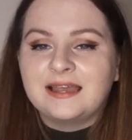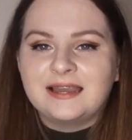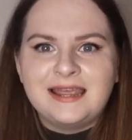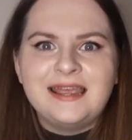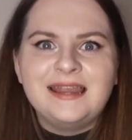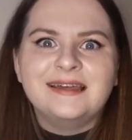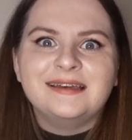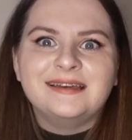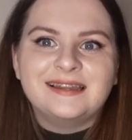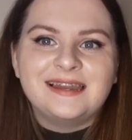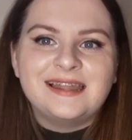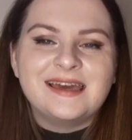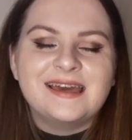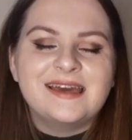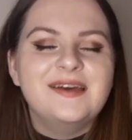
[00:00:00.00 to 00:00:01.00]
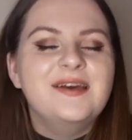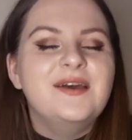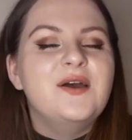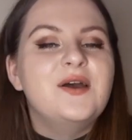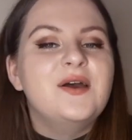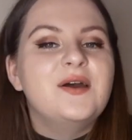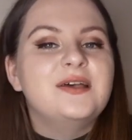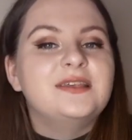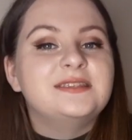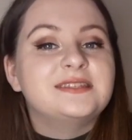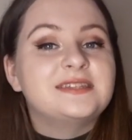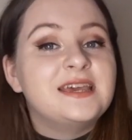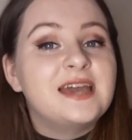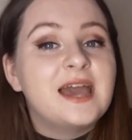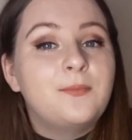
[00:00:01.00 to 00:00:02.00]
and clear
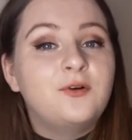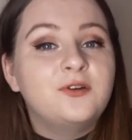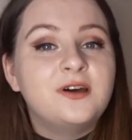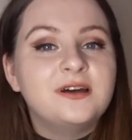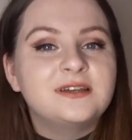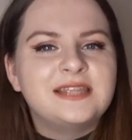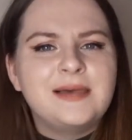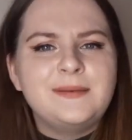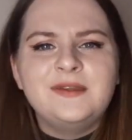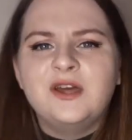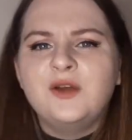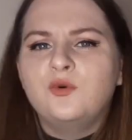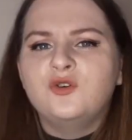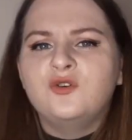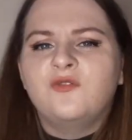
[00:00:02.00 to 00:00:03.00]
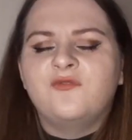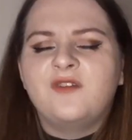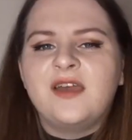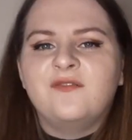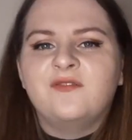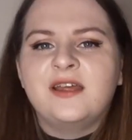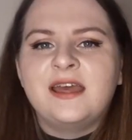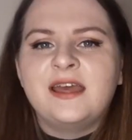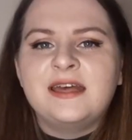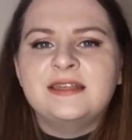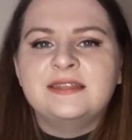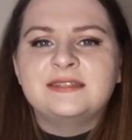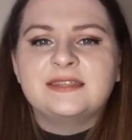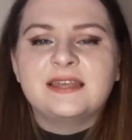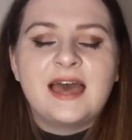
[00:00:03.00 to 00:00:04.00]
skincare products, let me know what your favourite
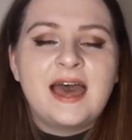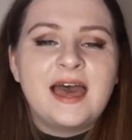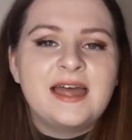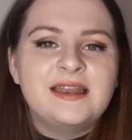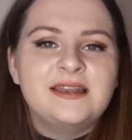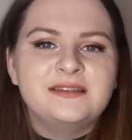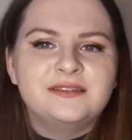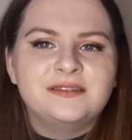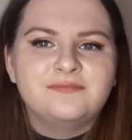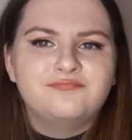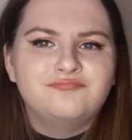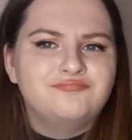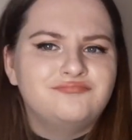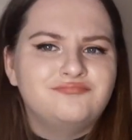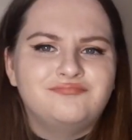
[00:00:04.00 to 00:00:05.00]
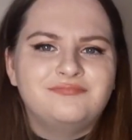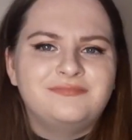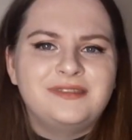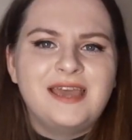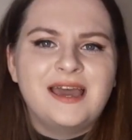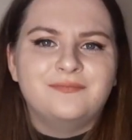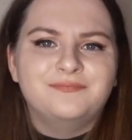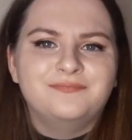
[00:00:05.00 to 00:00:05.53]
is. And yeah.